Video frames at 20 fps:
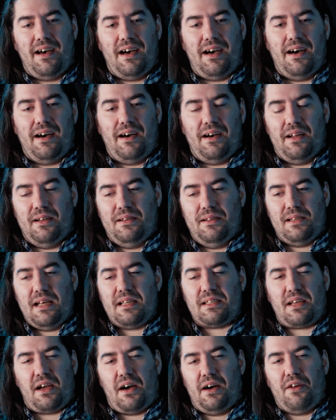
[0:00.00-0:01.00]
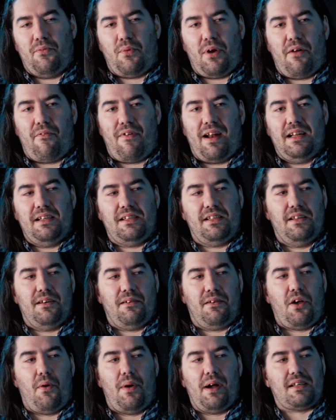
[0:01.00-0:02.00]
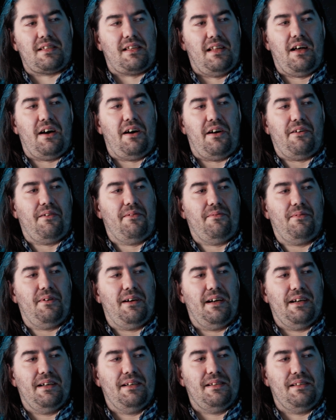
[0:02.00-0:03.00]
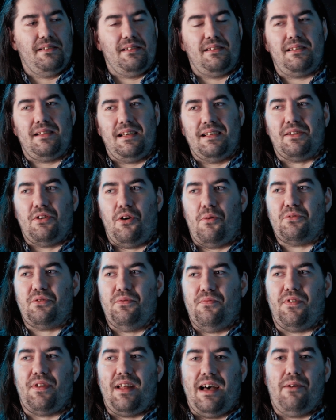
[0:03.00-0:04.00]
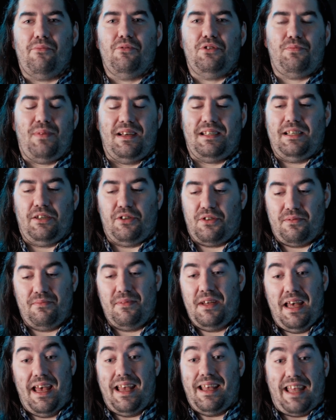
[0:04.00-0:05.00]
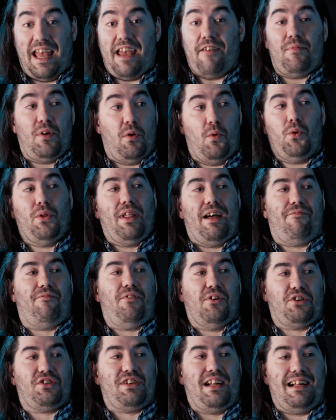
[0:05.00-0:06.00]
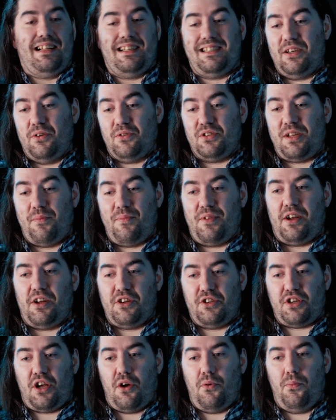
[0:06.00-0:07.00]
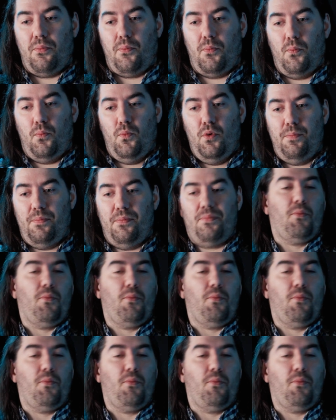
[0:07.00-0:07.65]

Uh, that's kind of when I ran into the GoXLR as, okay. as an option for that, which basically just gave me all that functionality on something I just go, whoop,